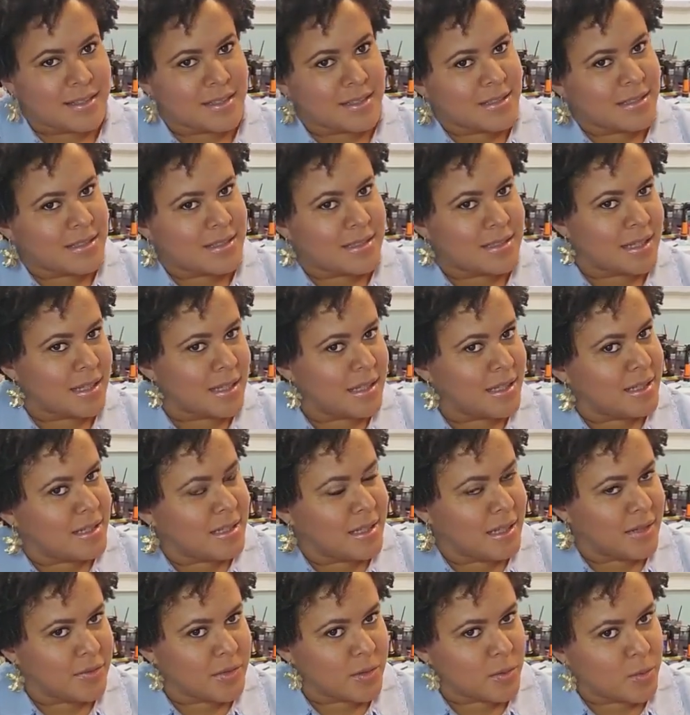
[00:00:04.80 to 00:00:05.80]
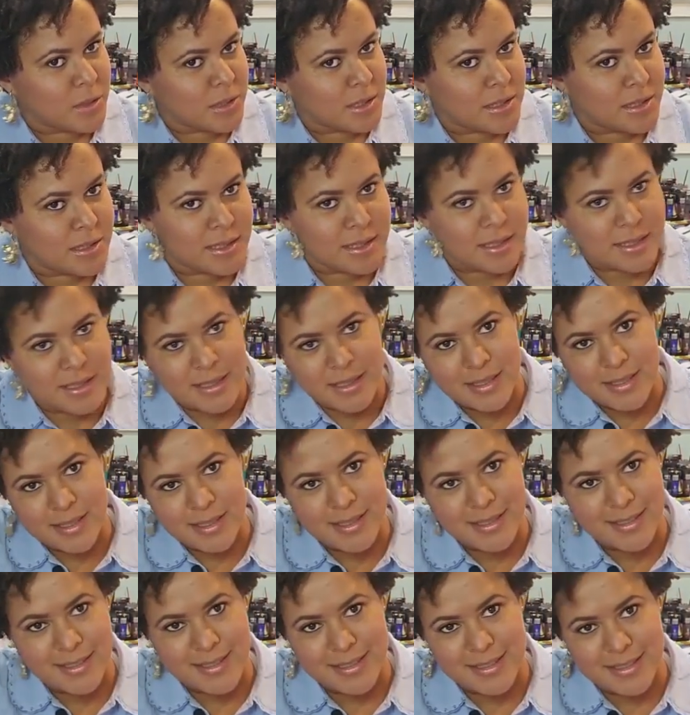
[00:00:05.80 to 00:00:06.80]
Good day, everyone.
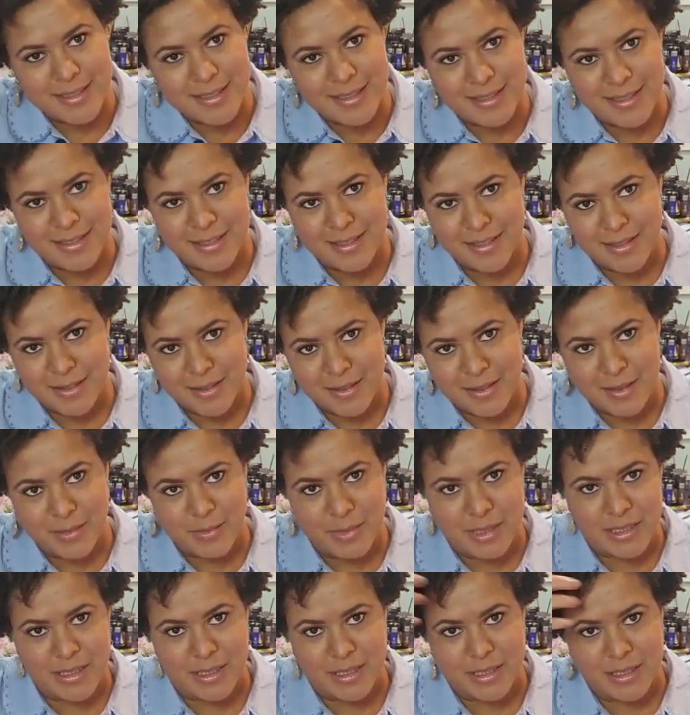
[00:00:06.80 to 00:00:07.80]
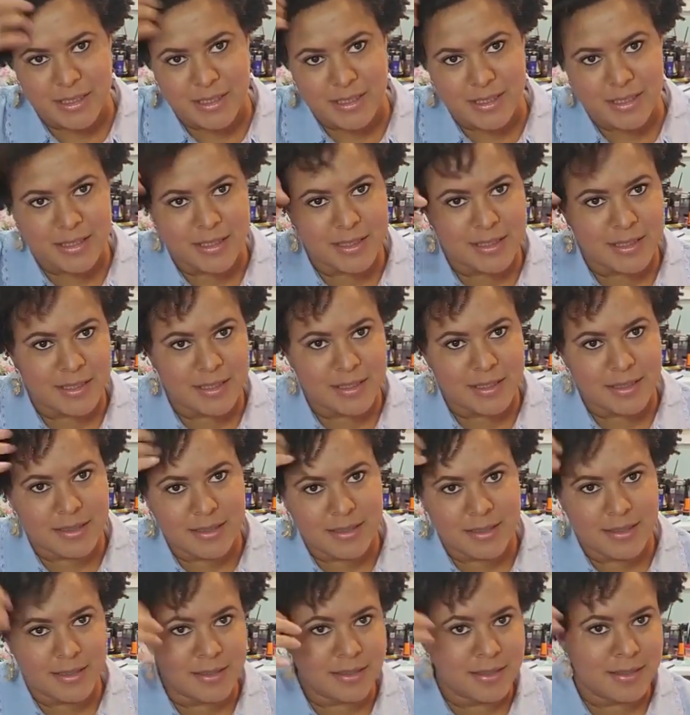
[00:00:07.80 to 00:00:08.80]
My goodness,
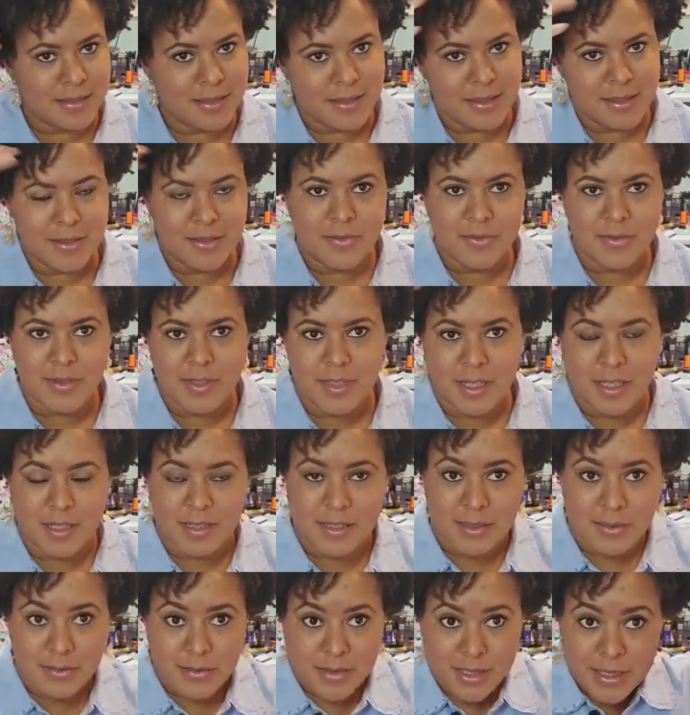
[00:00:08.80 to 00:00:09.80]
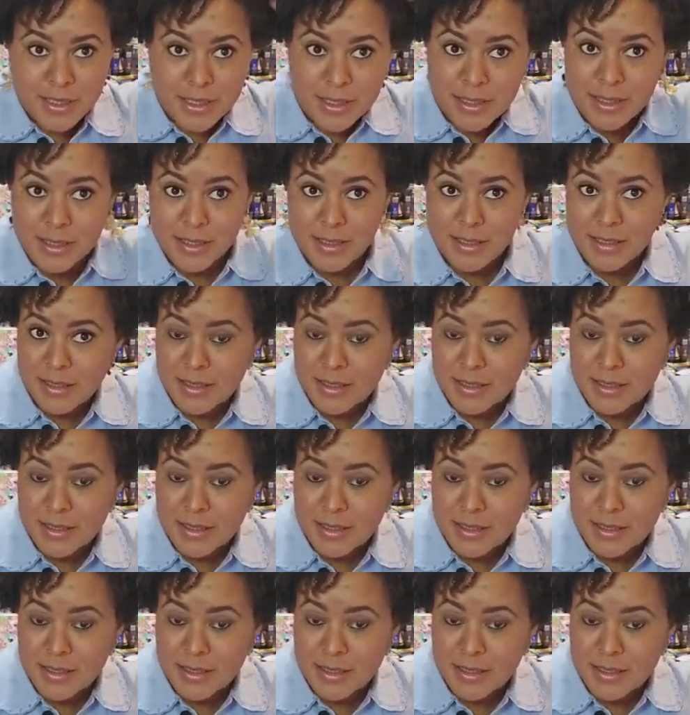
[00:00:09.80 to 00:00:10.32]
I got to